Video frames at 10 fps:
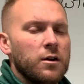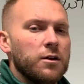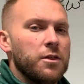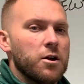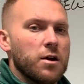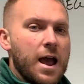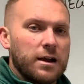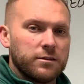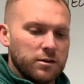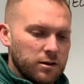They are
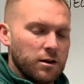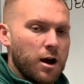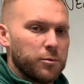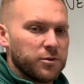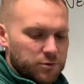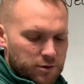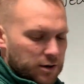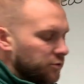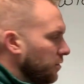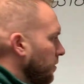acting in opposite
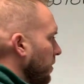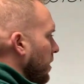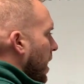directions.